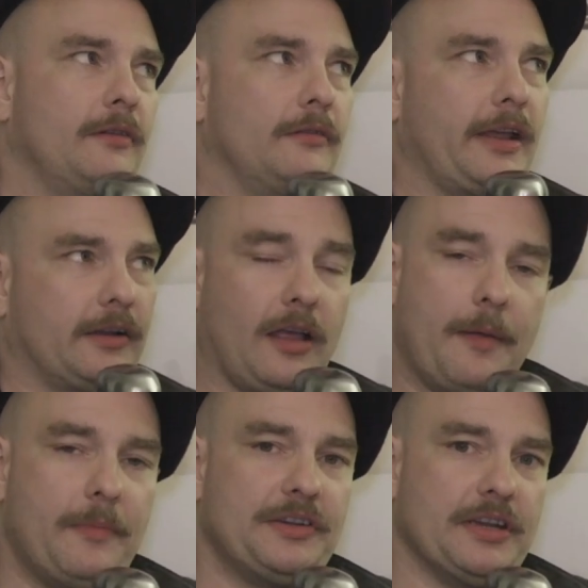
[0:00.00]
like
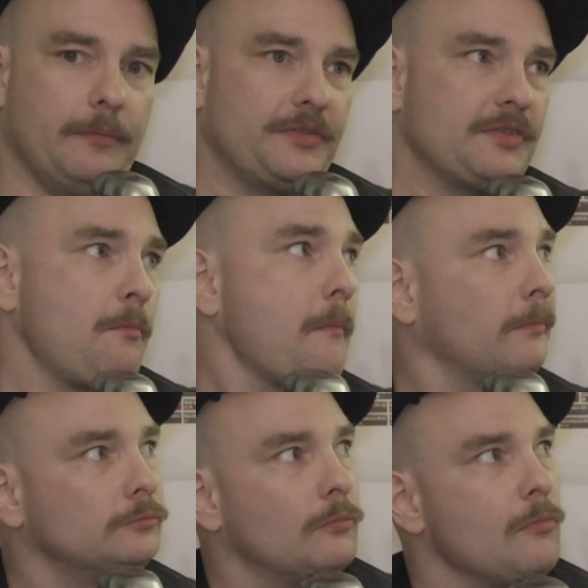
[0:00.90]
climbing gyms,
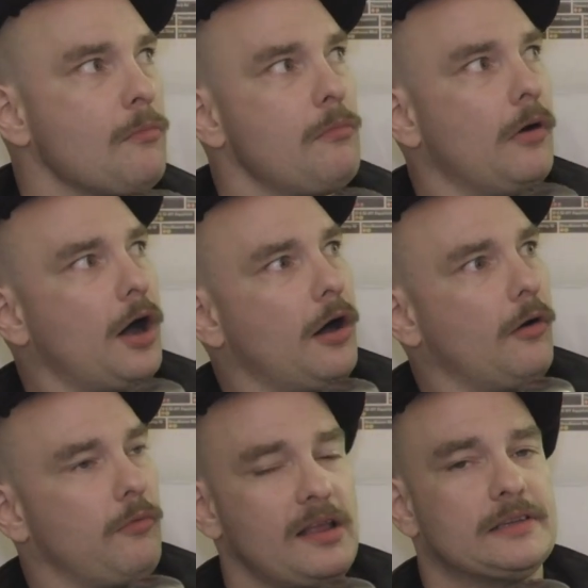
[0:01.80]
a
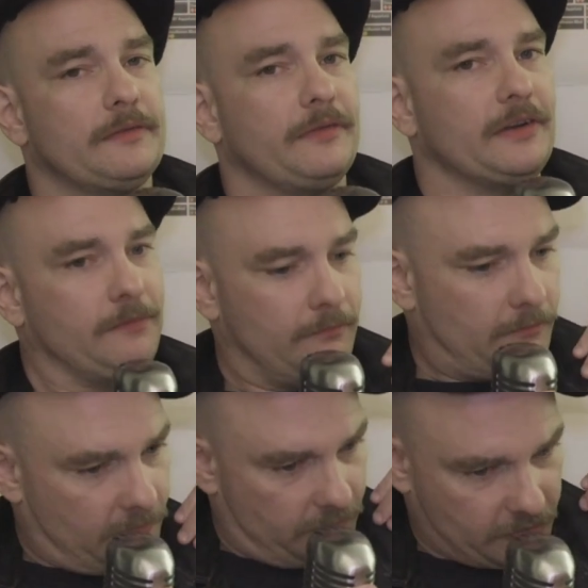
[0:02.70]
relatively
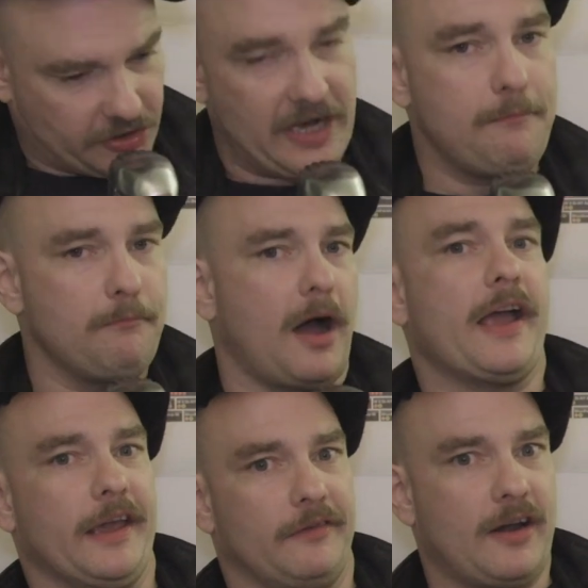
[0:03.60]
cheap
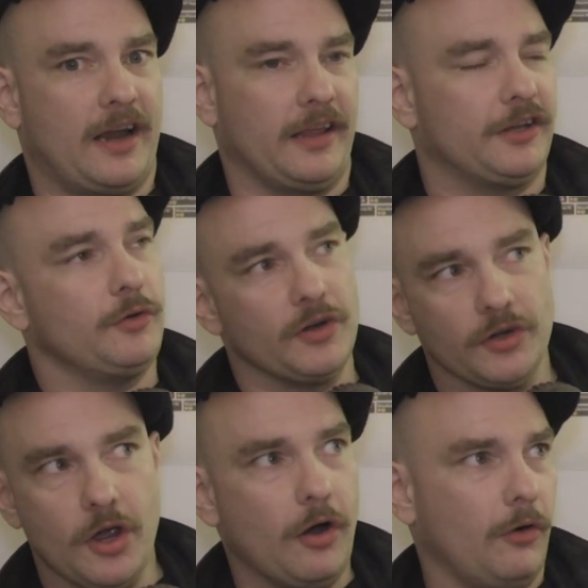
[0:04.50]
buy-in, right? Like you can
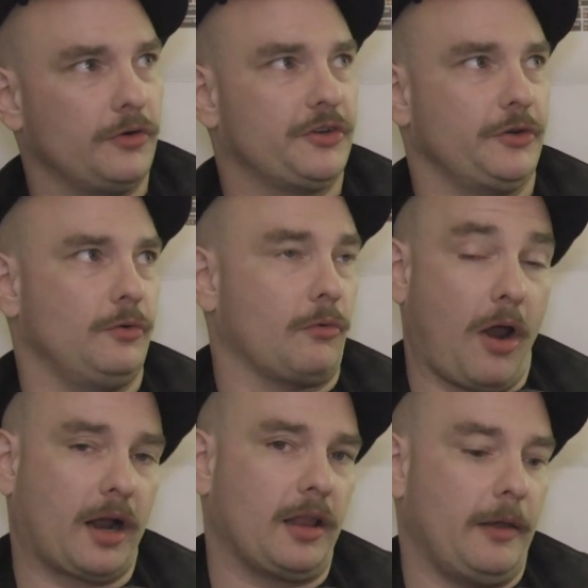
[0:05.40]
go to a
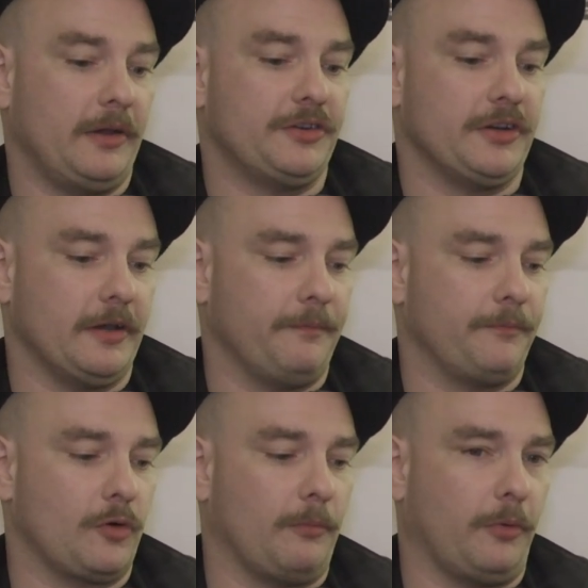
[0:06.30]
rock climbing gym
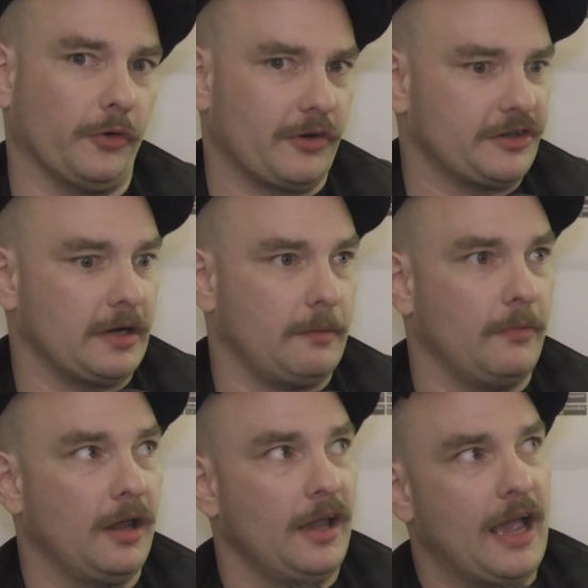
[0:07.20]
or a bouldering gym
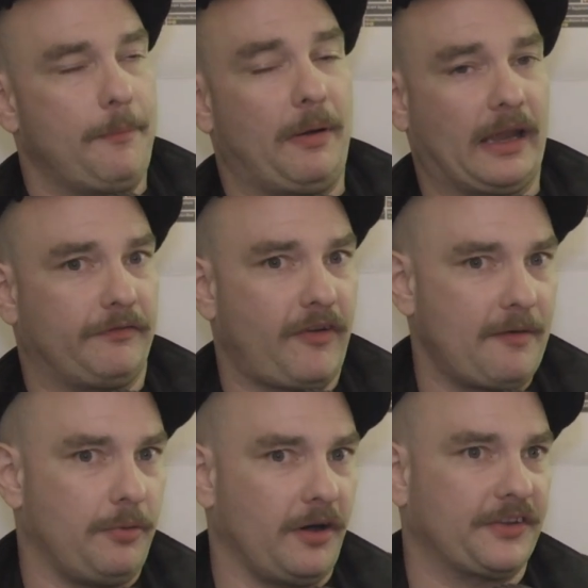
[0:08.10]
and pay like five
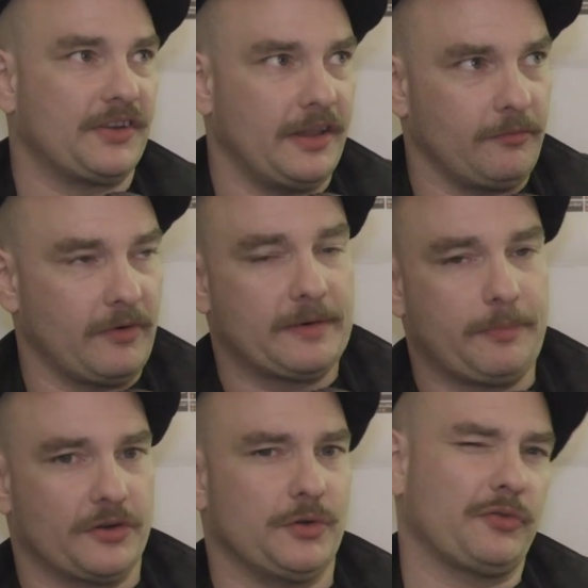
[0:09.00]
bucks and then rent a pair
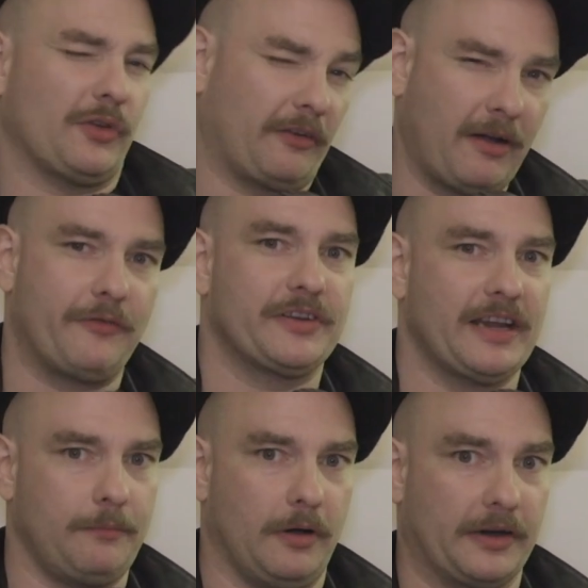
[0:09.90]
of shoes for like five or
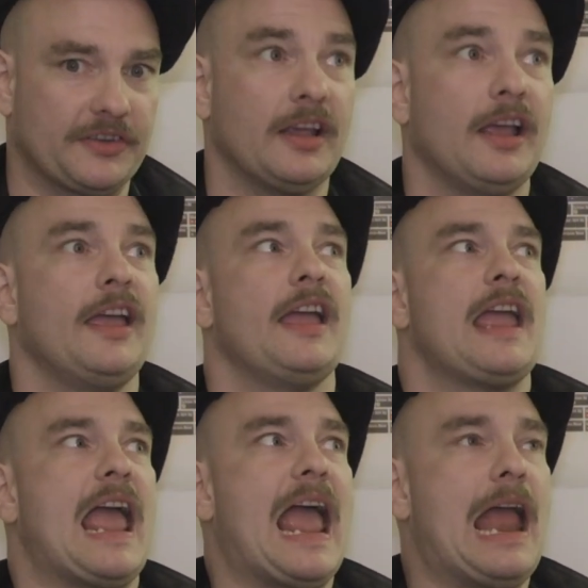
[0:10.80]
ten bucks.
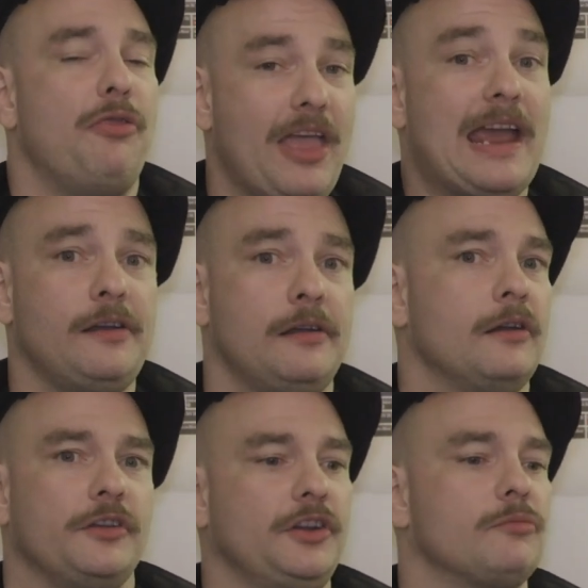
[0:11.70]
And then
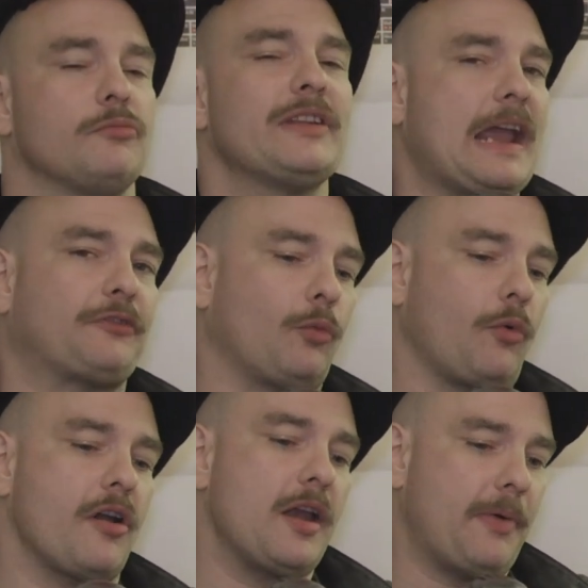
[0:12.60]
you don't really have to
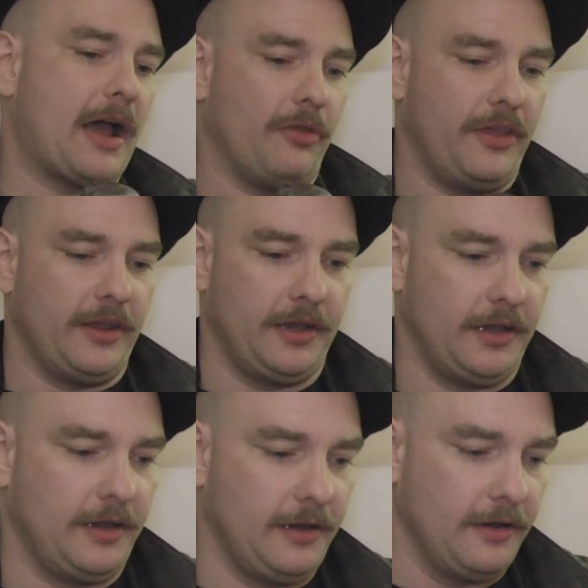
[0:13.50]
worry about
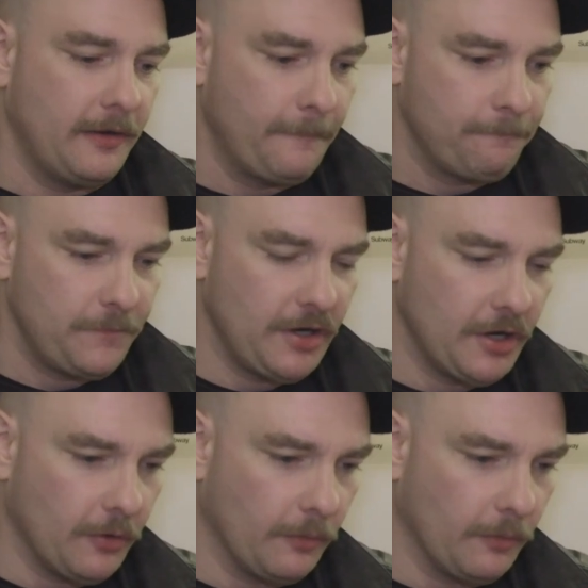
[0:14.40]
the, you know,